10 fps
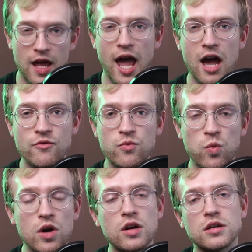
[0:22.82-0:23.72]
have
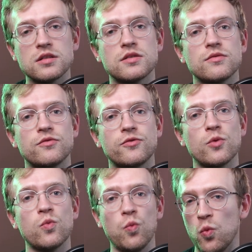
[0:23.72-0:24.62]
words
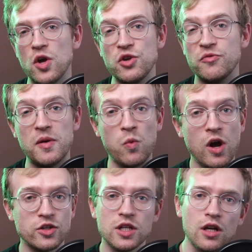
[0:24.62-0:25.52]
for what you've been
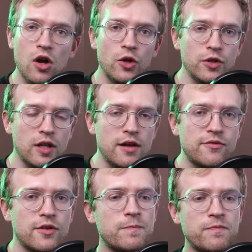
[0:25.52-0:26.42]
watching all your life.